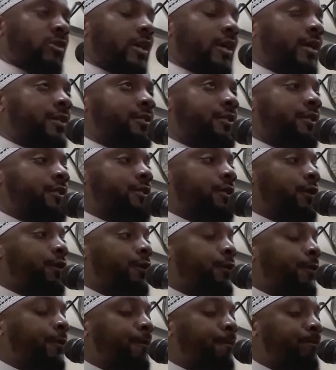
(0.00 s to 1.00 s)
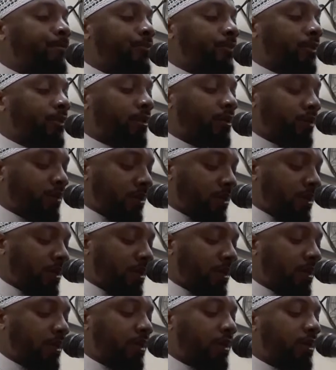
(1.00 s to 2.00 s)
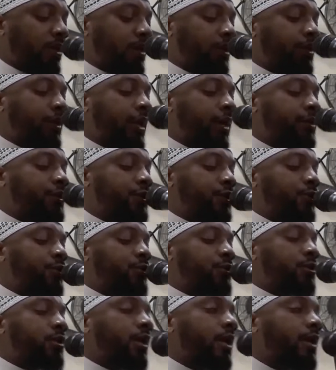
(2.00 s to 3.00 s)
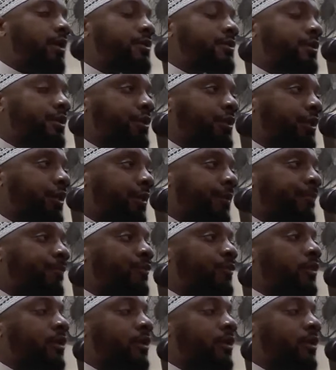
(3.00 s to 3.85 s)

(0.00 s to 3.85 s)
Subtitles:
is a term that's used. Here's the thing.